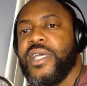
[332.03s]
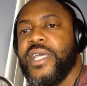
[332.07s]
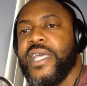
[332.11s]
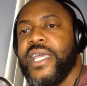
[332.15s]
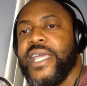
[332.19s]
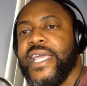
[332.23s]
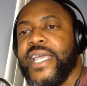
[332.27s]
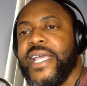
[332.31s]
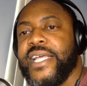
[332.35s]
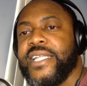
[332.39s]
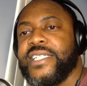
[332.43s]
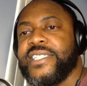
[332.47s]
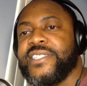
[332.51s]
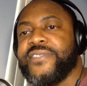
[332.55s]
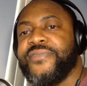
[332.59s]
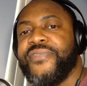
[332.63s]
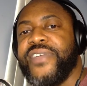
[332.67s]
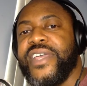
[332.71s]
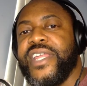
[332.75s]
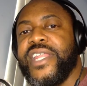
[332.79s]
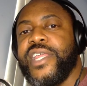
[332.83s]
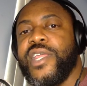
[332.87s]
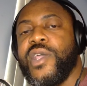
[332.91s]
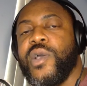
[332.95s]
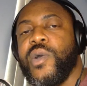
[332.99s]
And this
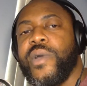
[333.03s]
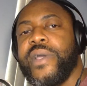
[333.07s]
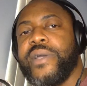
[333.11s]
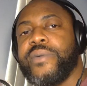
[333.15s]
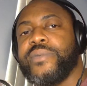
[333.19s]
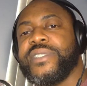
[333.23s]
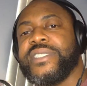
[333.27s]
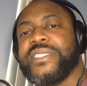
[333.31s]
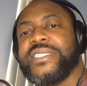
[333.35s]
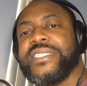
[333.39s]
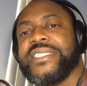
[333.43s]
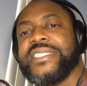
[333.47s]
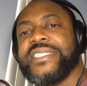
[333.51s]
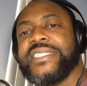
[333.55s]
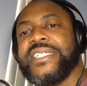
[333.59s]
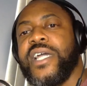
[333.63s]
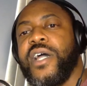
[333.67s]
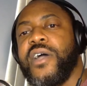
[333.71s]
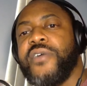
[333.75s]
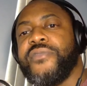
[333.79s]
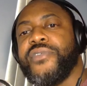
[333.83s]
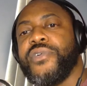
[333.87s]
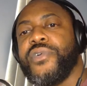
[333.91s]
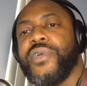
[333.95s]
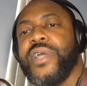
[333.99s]
video, it was
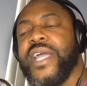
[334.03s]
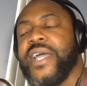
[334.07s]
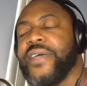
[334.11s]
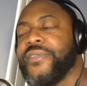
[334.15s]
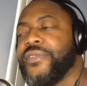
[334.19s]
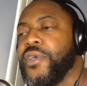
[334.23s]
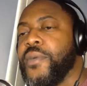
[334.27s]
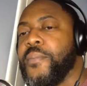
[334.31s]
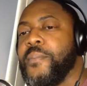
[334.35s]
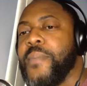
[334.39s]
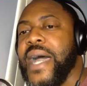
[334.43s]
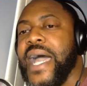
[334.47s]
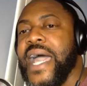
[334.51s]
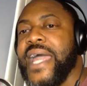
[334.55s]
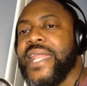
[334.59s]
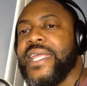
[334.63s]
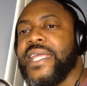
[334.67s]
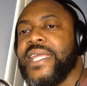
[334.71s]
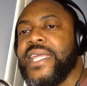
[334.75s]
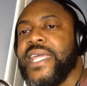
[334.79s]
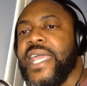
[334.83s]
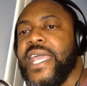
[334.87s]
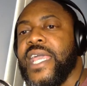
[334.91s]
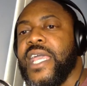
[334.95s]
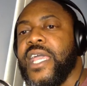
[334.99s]
discovered after a body
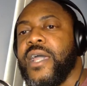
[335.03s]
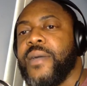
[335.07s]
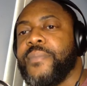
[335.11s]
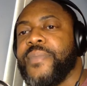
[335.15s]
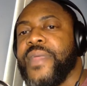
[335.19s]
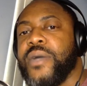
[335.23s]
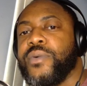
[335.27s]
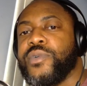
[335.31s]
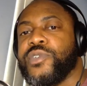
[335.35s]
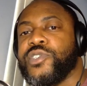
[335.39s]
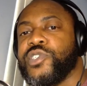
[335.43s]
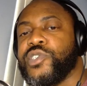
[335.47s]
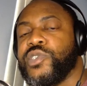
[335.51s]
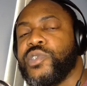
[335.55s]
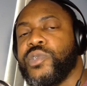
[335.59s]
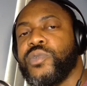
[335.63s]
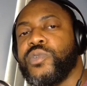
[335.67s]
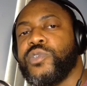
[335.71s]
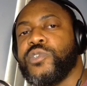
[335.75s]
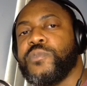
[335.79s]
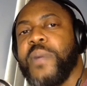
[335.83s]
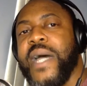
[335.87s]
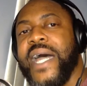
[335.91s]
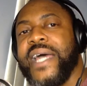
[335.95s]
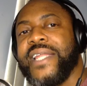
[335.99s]
cam that was
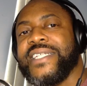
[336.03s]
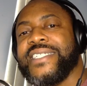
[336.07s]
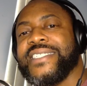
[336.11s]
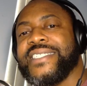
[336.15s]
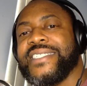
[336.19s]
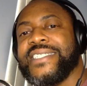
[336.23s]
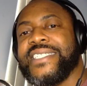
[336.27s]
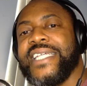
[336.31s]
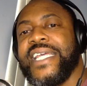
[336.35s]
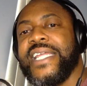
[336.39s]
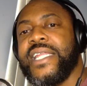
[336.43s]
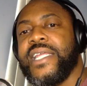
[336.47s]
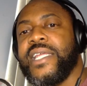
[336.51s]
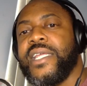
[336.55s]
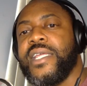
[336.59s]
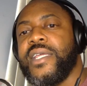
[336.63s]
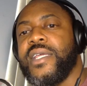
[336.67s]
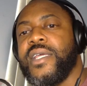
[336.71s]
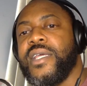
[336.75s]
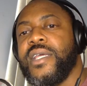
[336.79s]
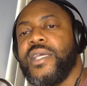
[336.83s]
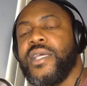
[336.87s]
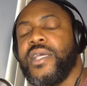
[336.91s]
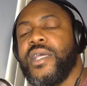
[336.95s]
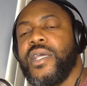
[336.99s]
used by the city
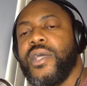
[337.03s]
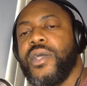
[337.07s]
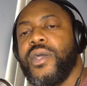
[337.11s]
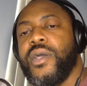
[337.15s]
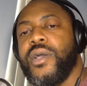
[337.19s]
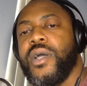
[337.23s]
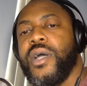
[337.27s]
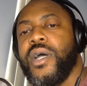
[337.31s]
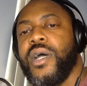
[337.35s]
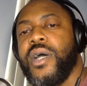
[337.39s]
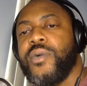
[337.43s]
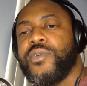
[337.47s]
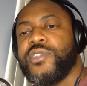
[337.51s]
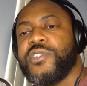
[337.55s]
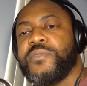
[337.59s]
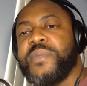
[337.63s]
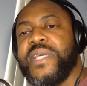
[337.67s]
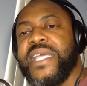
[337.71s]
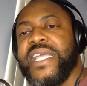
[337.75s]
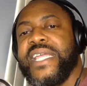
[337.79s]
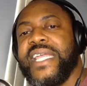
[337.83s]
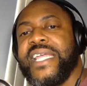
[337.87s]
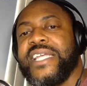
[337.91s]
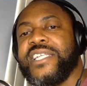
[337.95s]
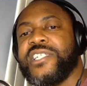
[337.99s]
uh, was
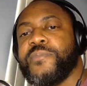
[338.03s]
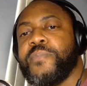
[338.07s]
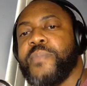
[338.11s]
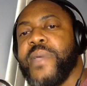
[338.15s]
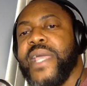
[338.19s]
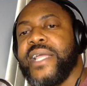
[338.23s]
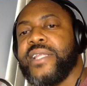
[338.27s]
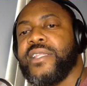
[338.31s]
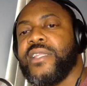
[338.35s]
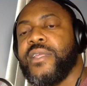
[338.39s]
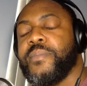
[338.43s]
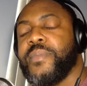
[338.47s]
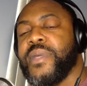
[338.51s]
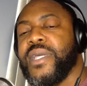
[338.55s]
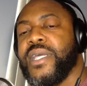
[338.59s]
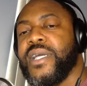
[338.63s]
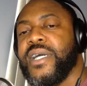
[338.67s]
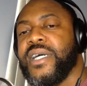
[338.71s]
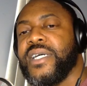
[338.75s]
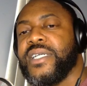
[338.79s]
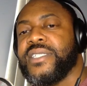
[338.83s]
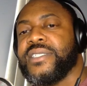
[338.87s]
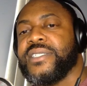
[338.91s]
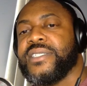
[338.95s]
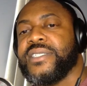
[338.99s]
being inspected
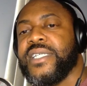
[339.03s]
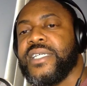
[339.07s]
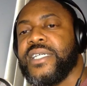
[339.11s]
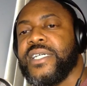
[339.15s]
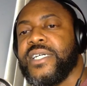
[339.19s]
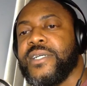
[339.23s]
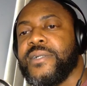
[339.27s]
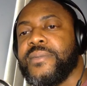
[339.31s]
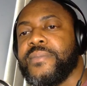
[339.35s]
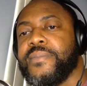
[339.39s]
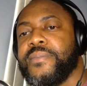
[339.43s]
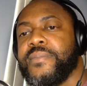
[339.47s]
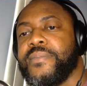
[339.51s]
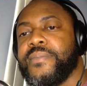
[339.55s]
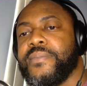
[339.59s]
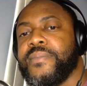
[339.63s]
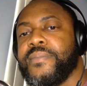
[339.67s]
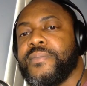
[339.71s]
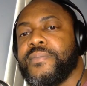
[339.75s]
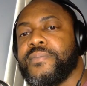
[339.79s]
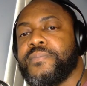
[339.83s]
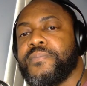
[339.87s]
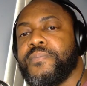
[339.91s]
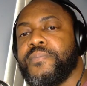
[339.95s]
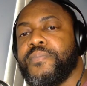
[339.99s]
because um,
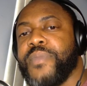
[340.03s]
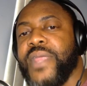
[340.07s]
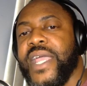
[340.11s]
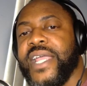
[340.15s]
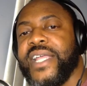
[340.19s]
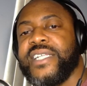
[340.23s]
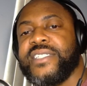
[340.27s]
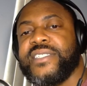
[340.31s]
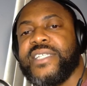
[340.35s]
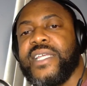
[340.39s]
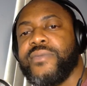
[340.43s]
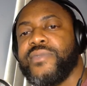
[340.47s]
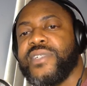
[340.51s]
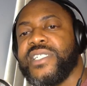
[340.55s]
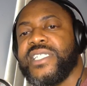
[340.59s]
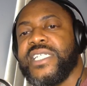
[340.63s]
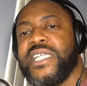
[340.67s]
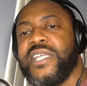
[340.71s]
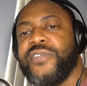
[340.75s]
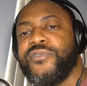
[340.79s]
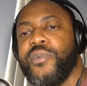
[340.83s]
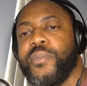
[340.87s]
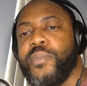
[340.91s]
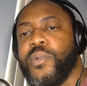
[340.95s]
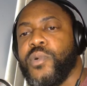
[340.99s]
I guess they
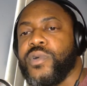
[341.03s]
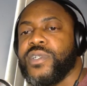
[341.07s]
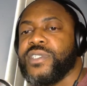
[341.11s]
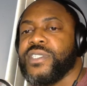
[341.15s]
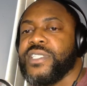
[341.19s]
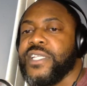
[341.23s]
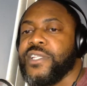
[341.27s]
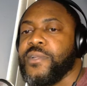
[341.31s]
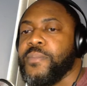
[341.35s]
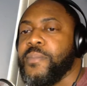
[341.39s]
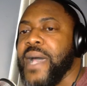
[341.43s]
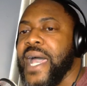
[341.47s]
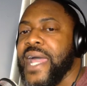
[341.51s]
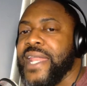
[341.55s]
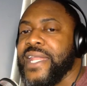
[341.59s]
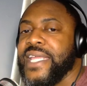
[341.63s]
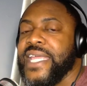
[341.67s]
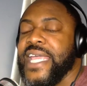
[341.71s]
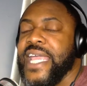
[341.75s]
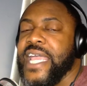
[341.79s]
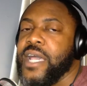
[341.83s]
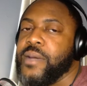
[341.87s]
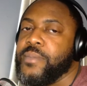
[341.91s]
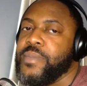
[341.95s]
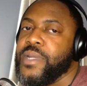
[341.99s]
received reports that the body
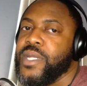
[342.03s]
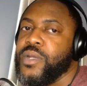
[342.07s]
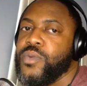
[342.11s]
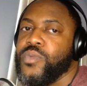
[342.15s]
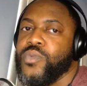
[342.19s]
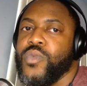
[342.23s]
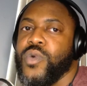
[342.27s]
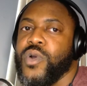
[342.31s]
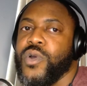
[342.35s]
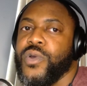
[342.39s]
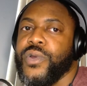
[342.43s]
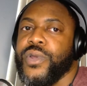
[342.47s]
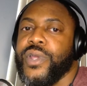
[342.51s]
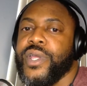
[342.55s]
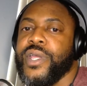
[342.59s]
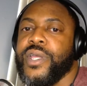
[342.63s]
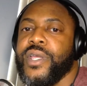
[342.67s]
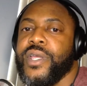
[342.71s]
cam didn't work.